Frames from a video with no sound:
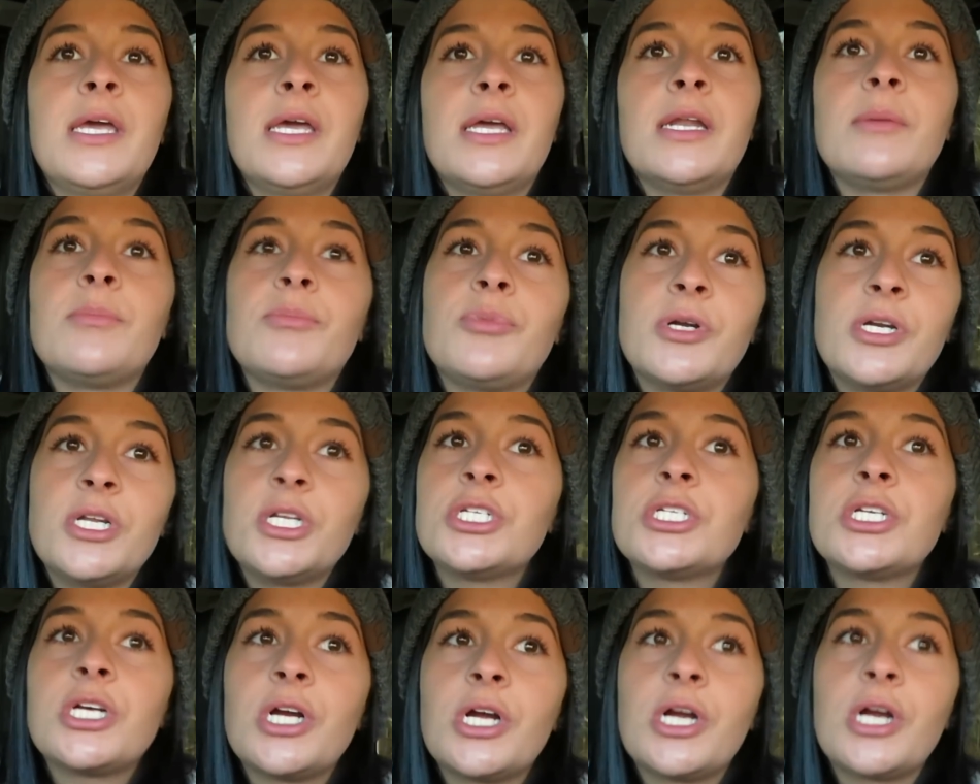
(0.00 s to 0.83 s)
And I'm
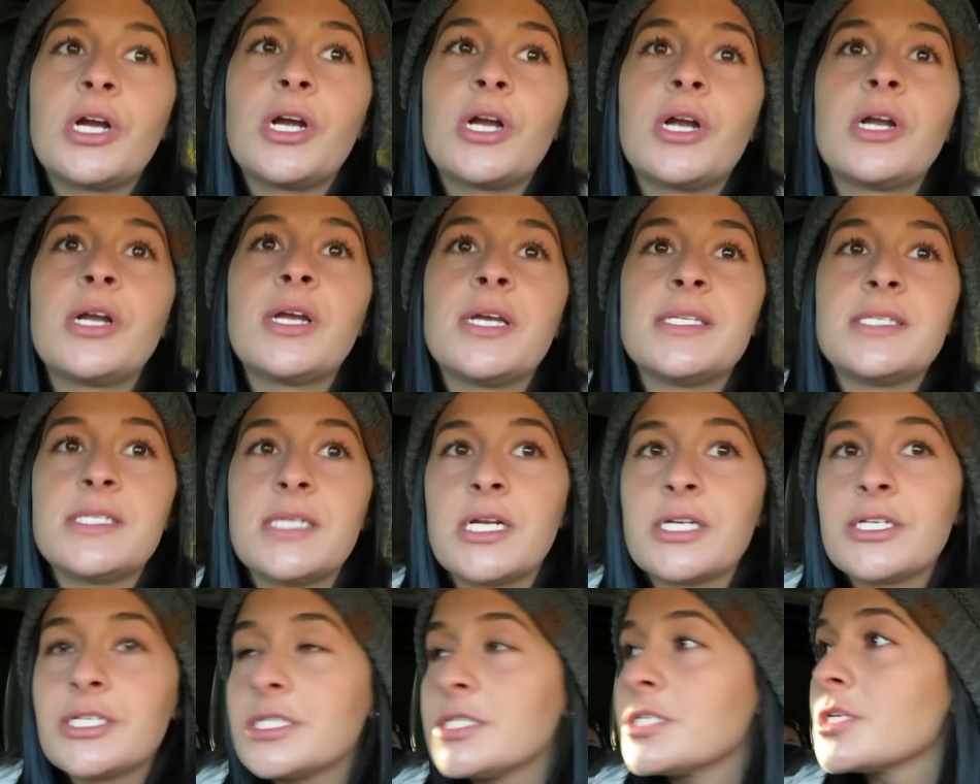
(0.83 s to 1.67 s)
pretty sure it's
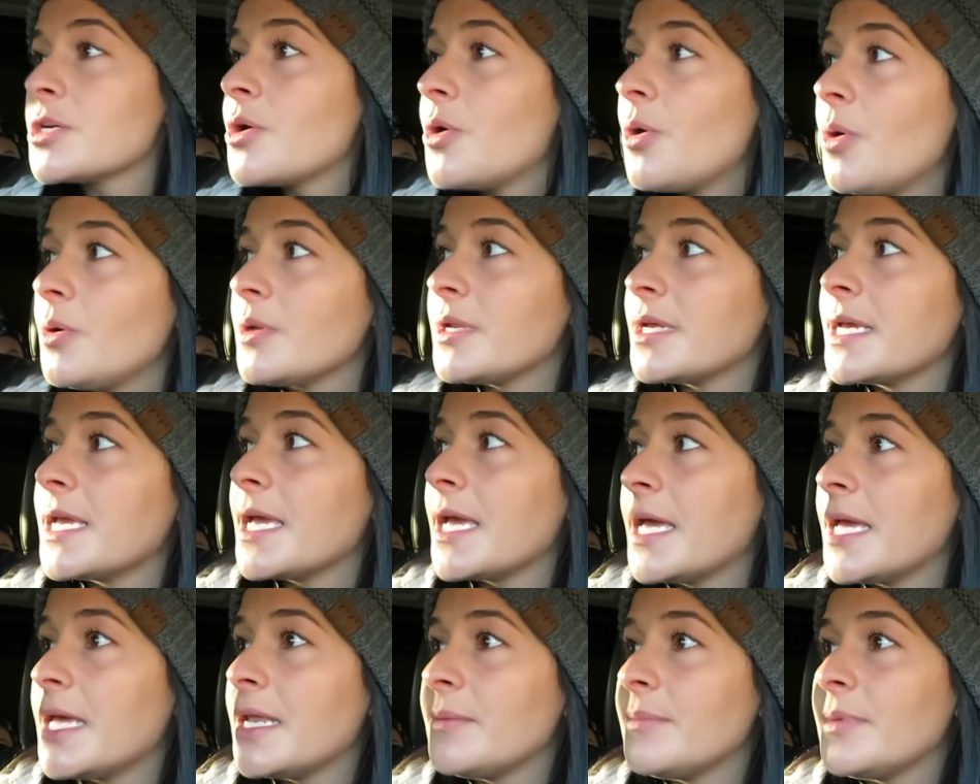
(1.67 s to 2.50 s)
not just a cold
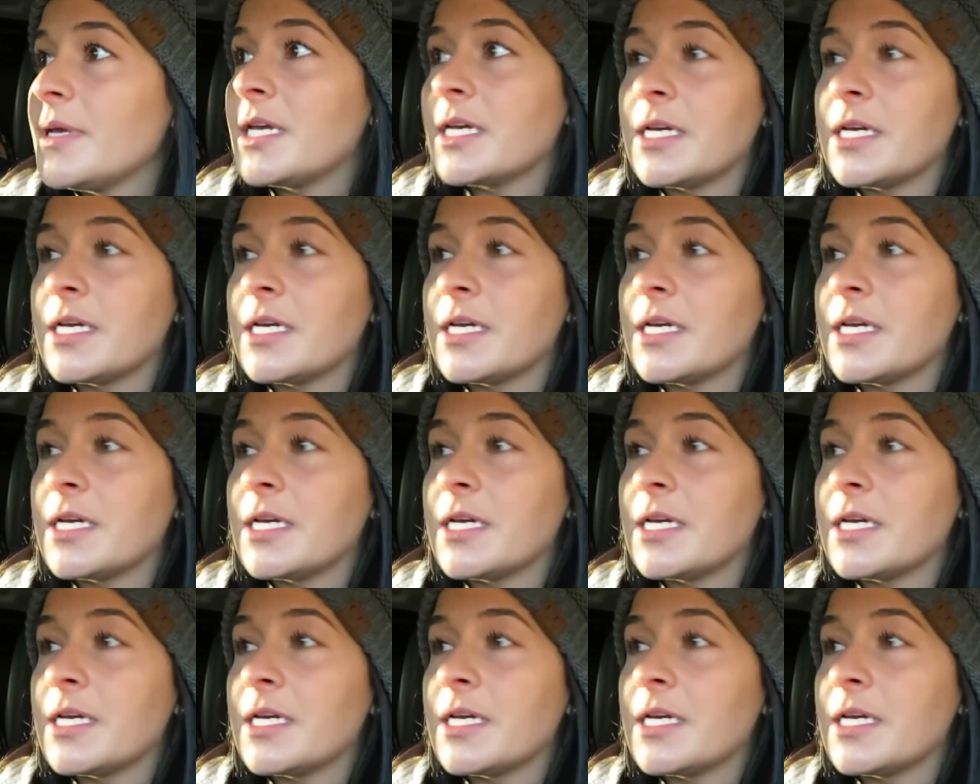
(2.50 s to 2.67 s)
again